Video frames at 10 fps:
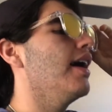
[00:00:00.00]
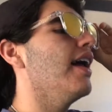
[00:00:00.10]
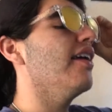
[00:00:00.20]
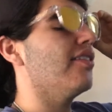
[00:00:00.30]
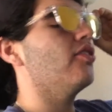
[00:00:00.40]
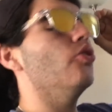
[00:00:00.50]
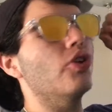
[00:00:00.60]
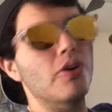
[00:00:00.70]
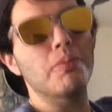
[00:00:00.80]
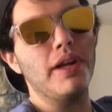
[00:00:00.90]
and it's still
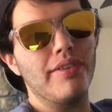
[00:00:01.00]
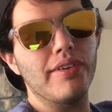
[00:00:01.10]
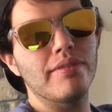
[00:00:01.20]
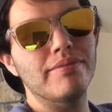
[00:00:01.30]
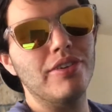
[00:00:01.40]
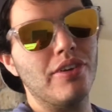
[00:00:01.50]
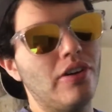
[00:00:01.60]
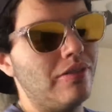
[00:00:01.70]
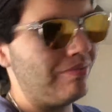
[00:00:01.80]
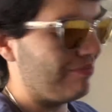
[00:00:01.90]
good pizza,
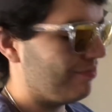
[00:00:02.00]
so.